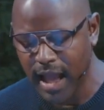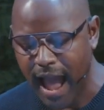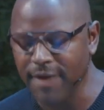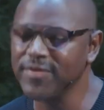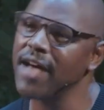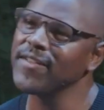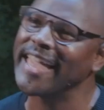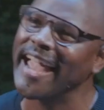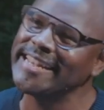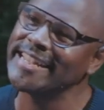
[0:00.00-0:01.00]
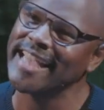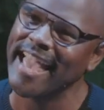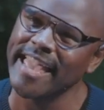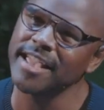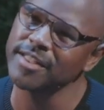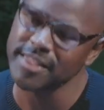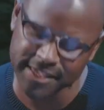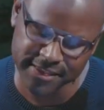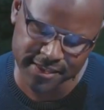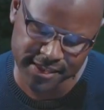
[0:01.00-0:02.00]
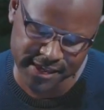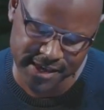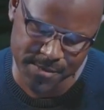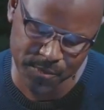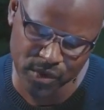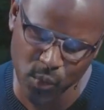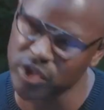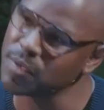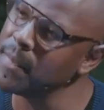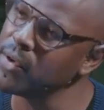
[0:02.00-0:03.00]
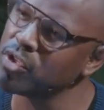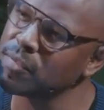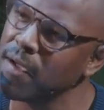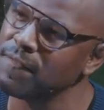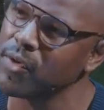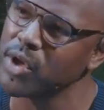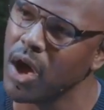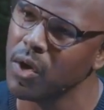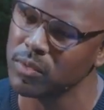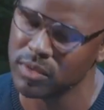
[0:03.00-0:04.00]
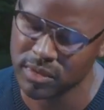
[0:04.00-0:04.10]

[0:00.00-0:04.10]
I've navigated their inconsistency, which mirrors my very own.